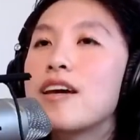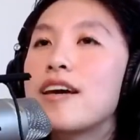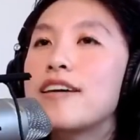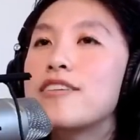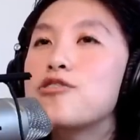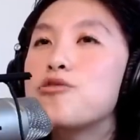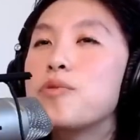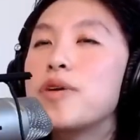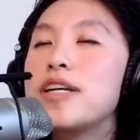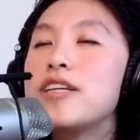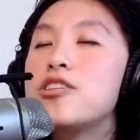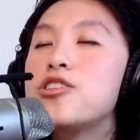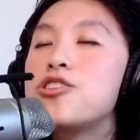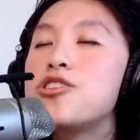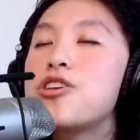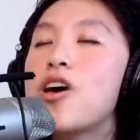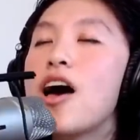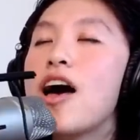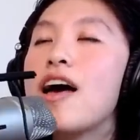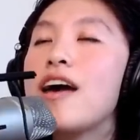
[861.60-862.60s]
as we
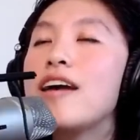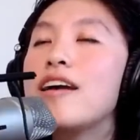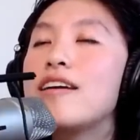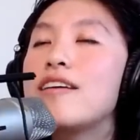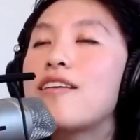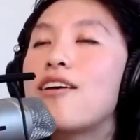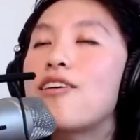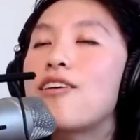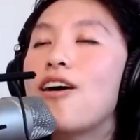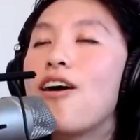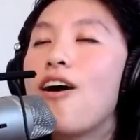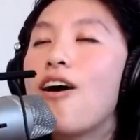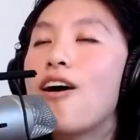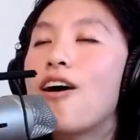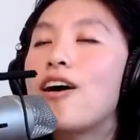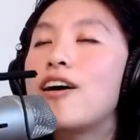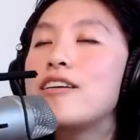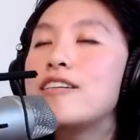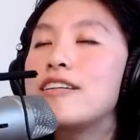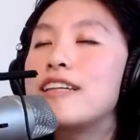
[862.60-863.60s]
shine our
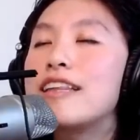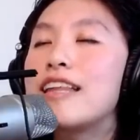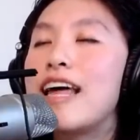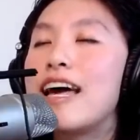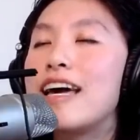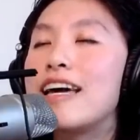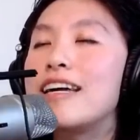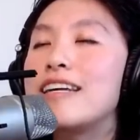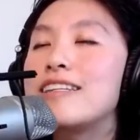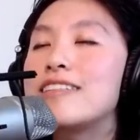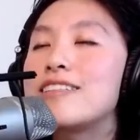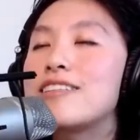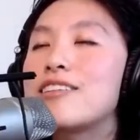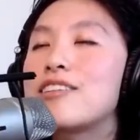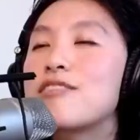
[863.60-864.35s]
heart light